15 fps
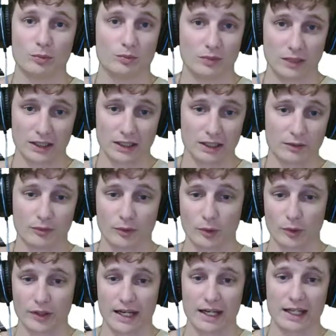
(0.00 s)
live or
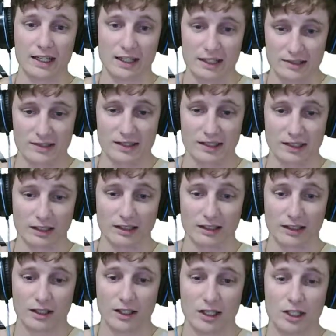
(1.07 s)
that it is in,
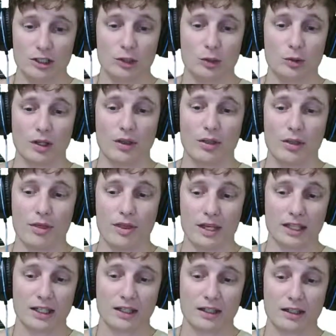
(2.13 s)
you can
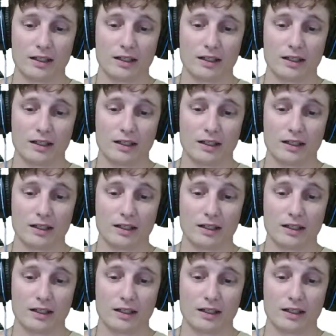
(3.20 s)
then